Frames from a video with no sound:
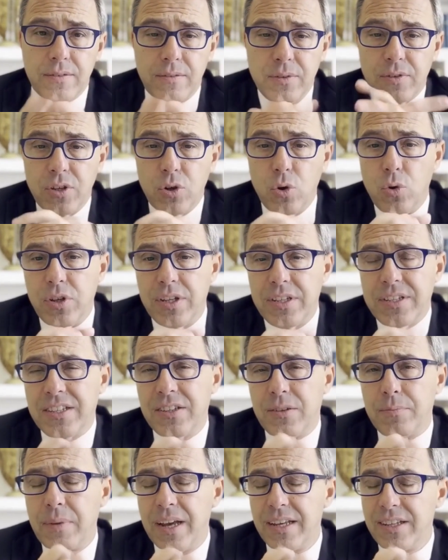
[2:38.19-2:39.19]
The notice
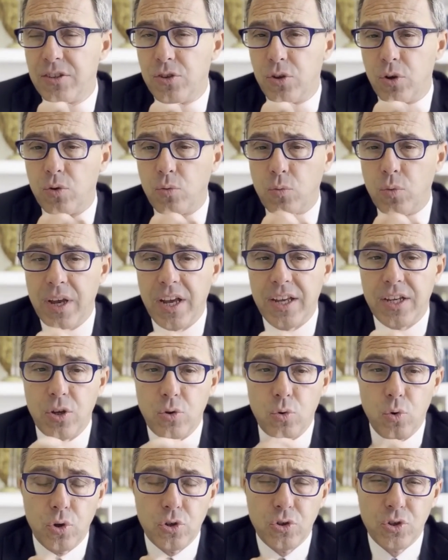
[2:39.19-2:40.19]
is based on weak
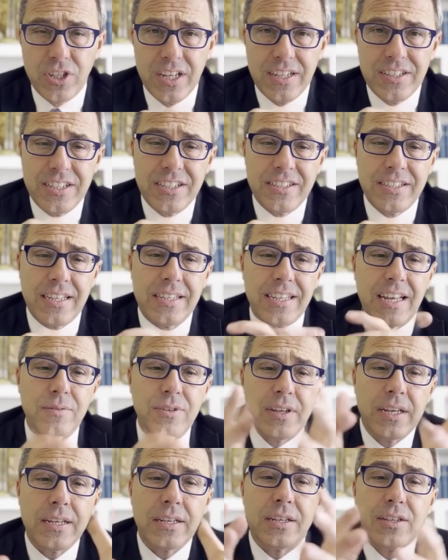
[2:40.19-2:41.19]
or non-existent
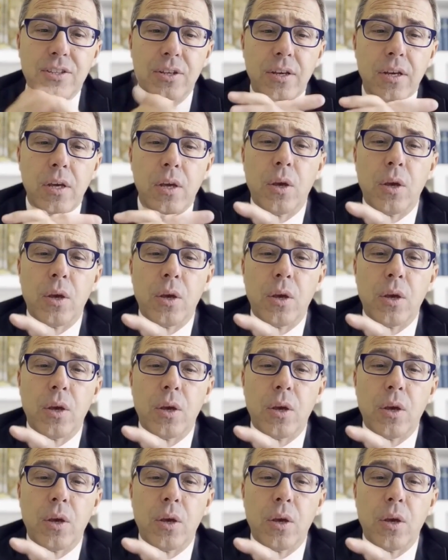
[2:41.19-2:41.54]
evidence,